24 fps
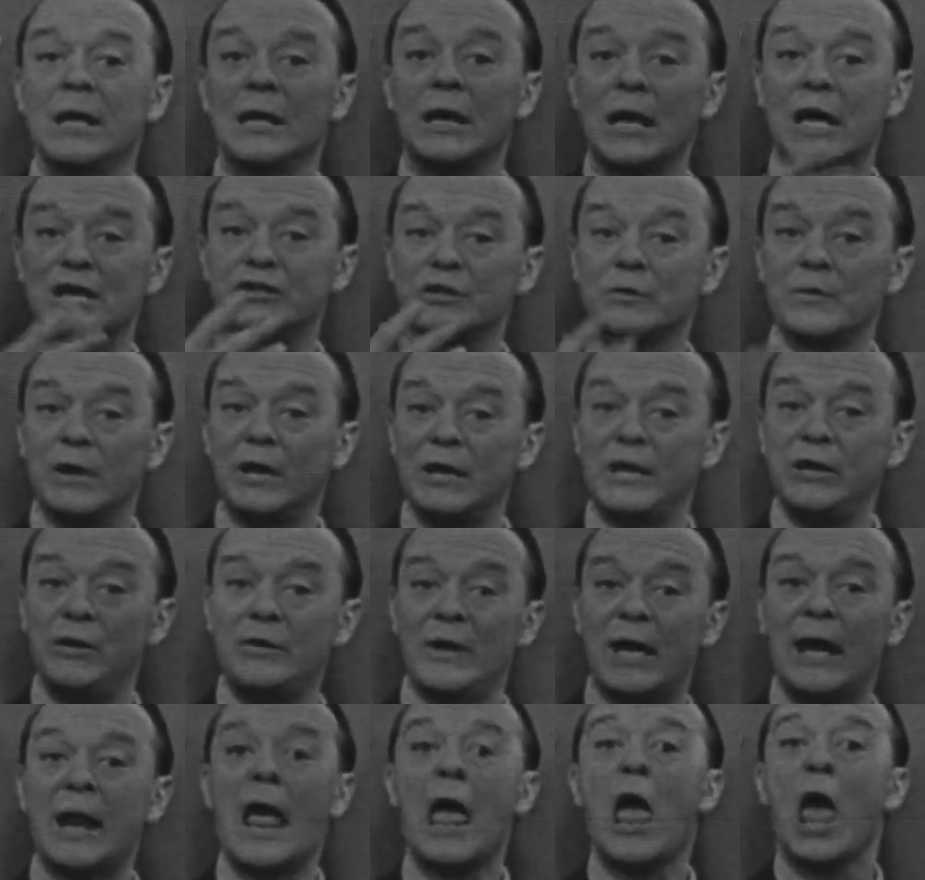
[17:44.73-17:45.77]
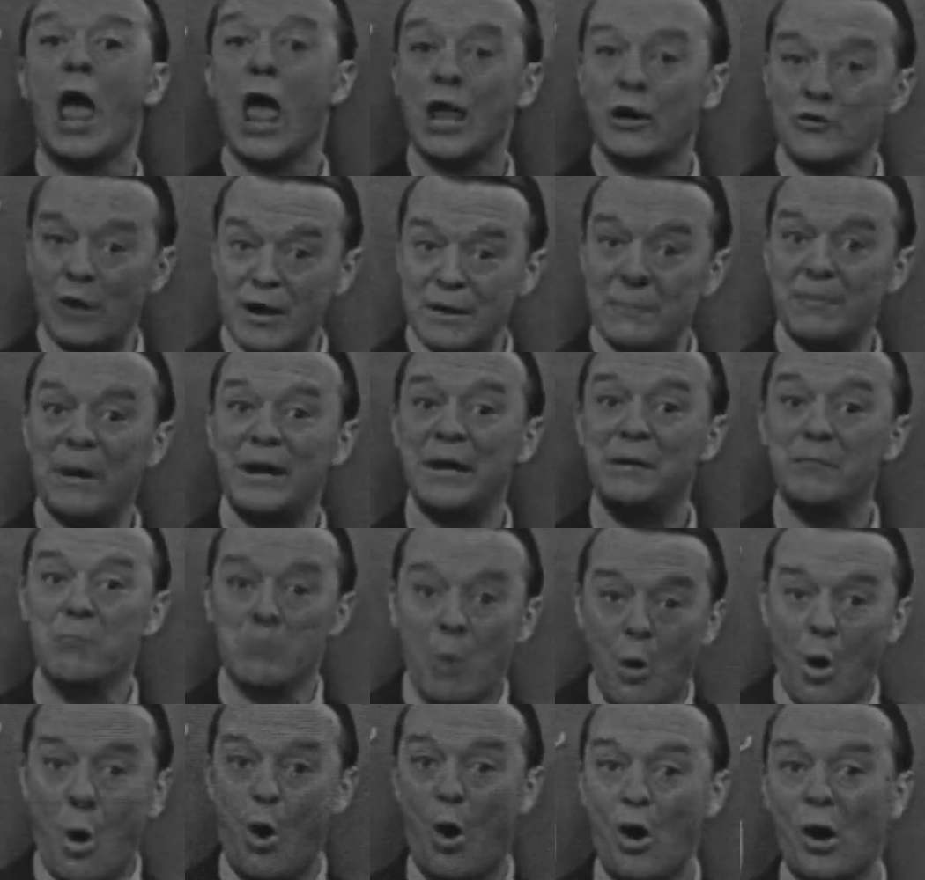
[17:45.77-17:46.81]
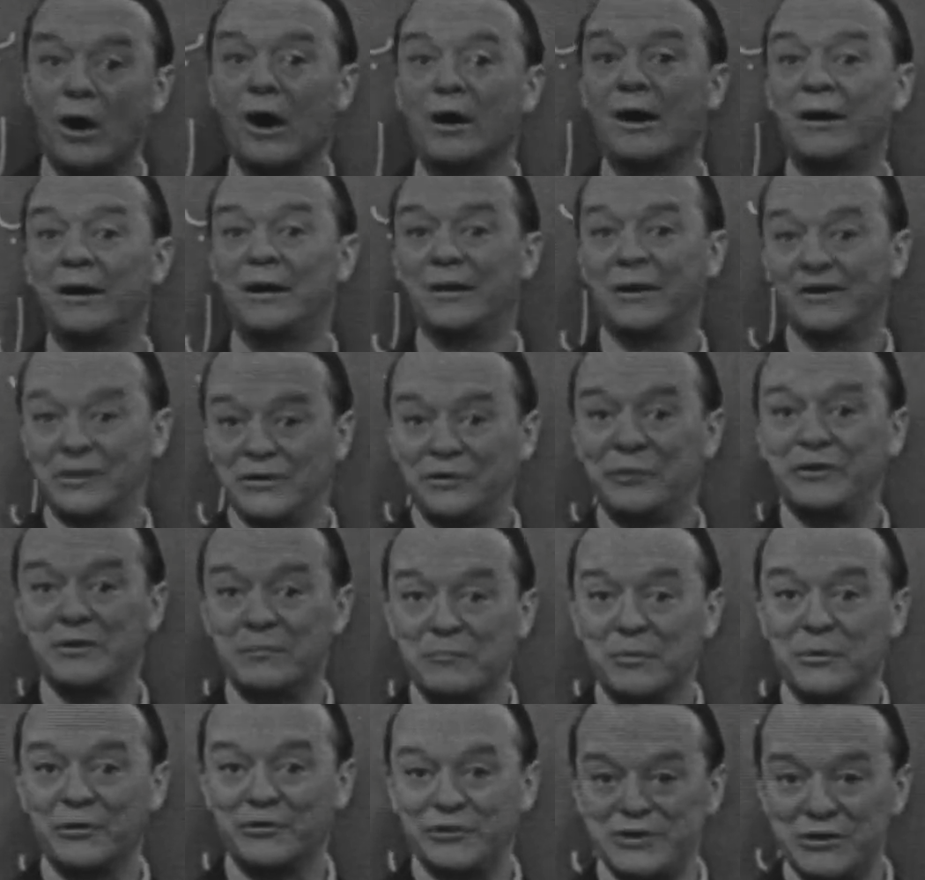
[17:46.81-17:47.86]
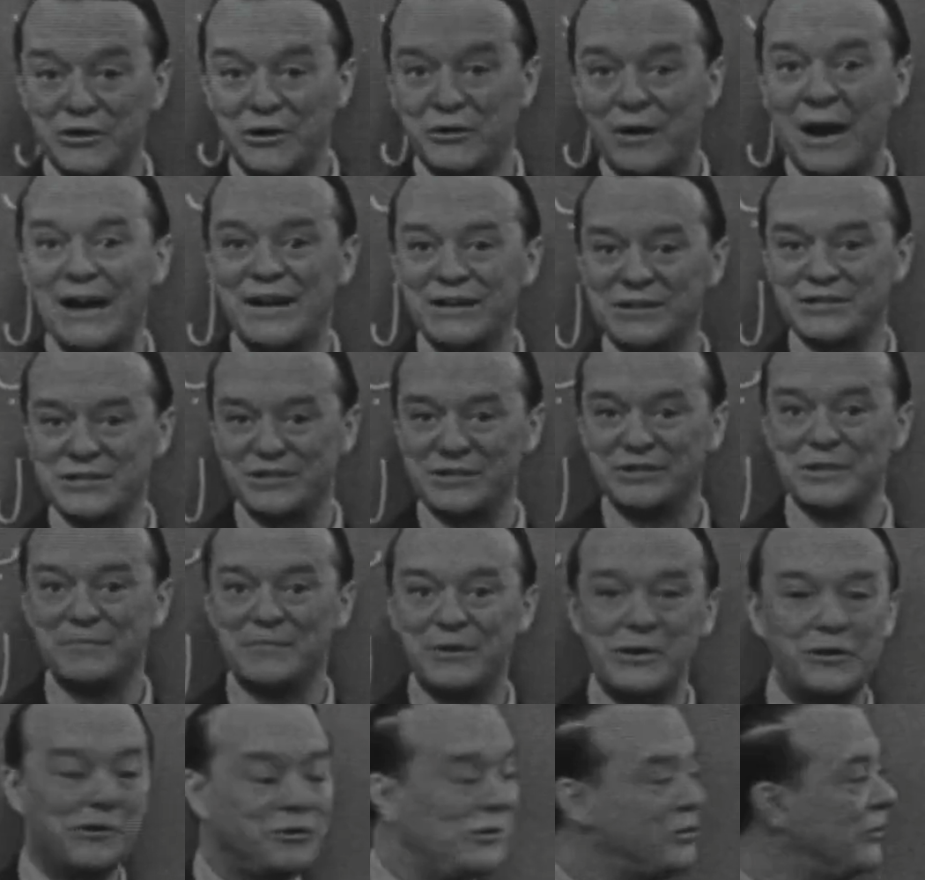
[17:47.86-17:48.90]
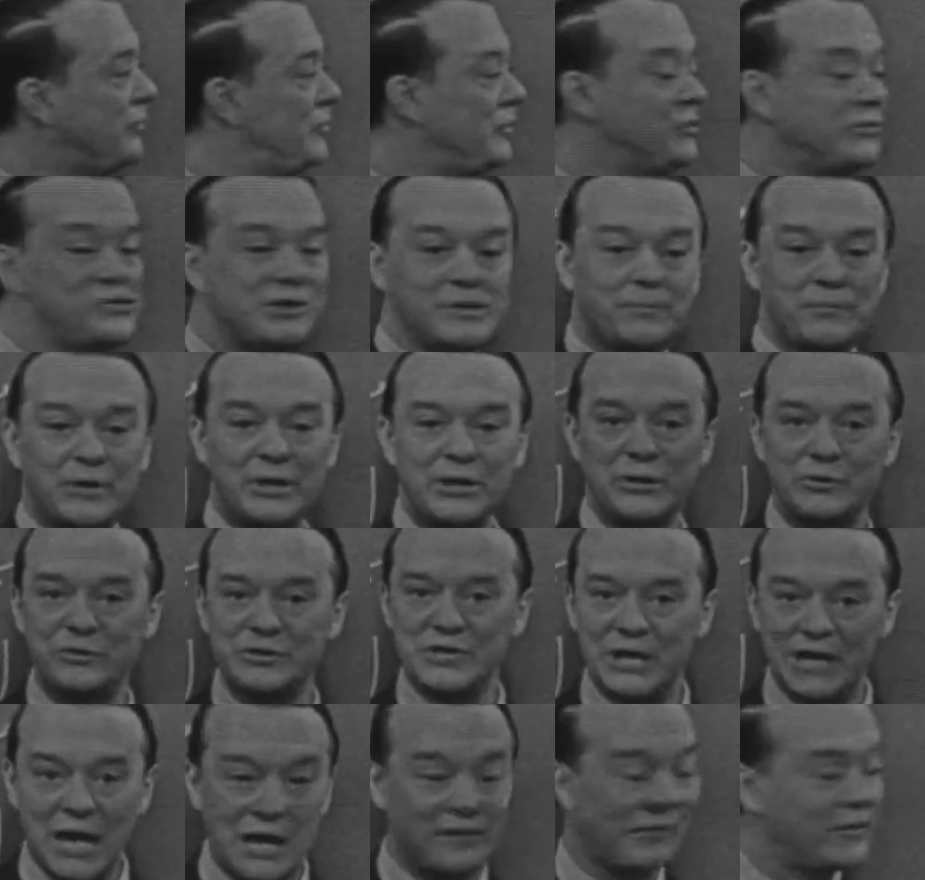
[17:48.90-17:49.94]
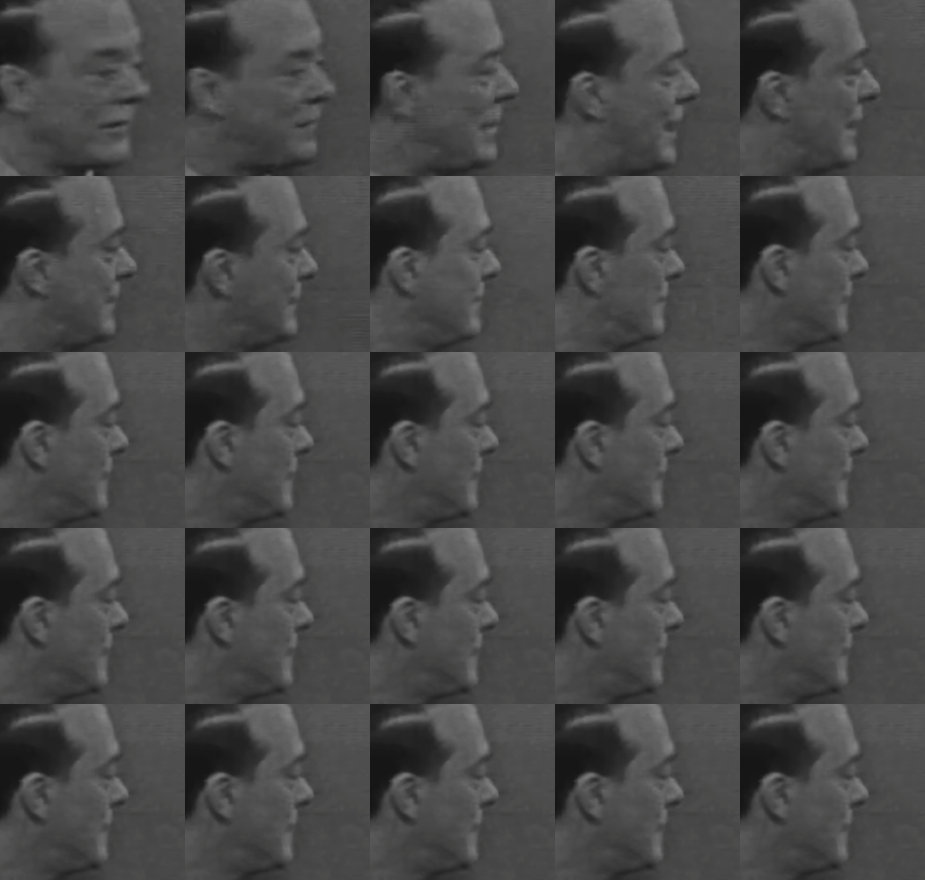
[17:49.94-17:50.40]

Consequently, you get a great many more symbols in your writing system than you do if you simply use an alphabet.